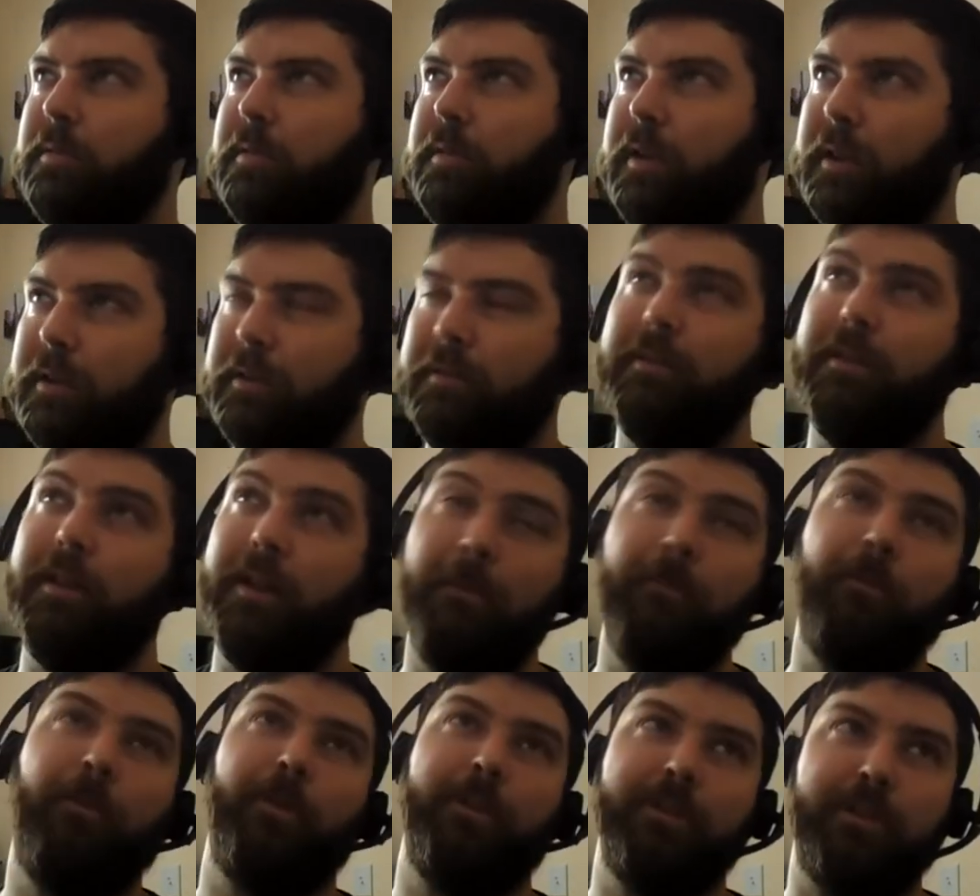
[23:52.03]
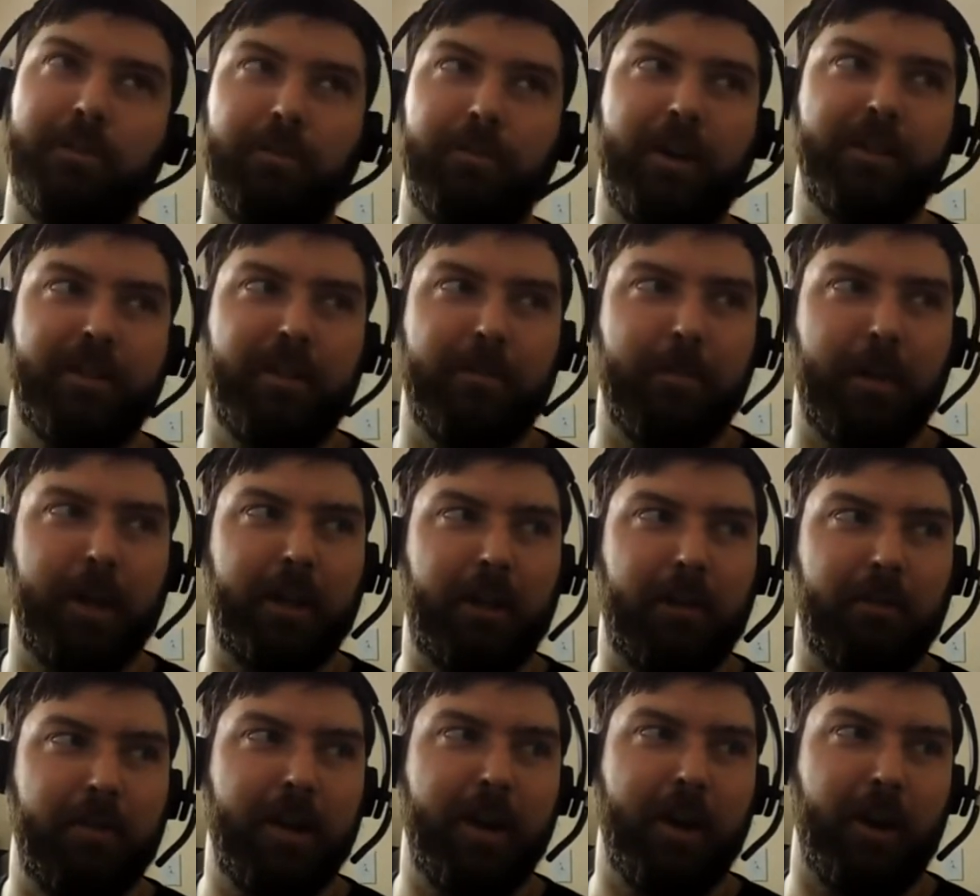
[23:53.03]
it influenced the rest of my
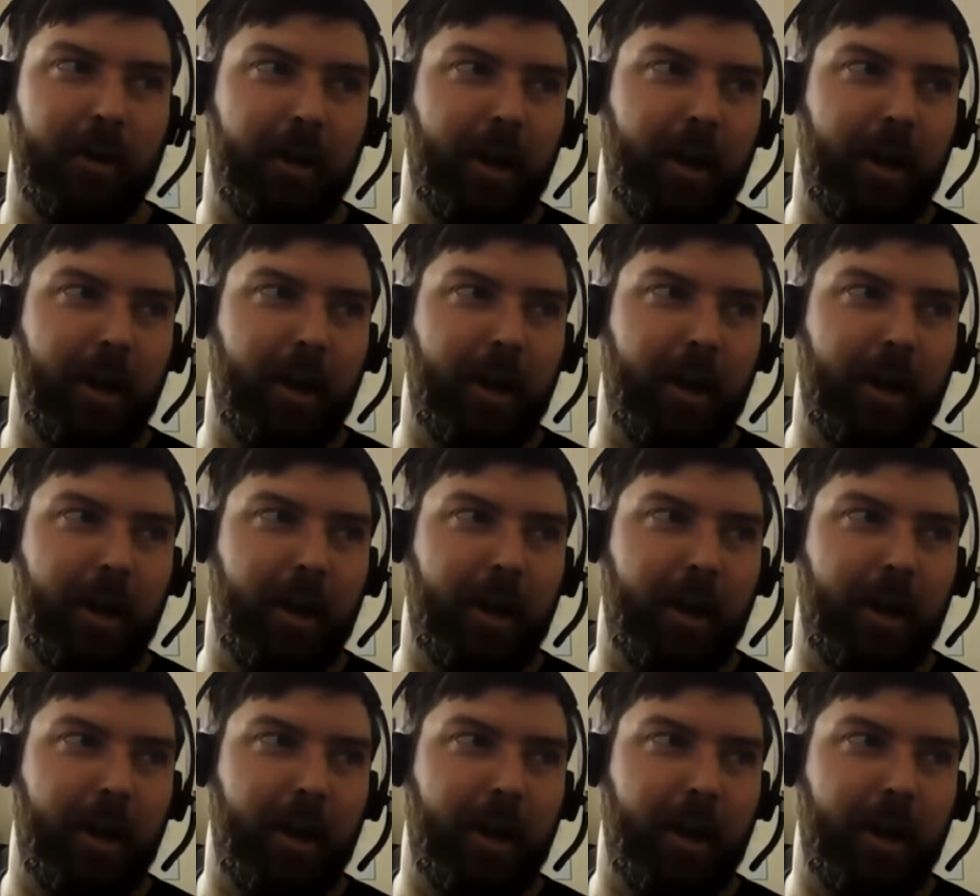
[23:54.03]
career.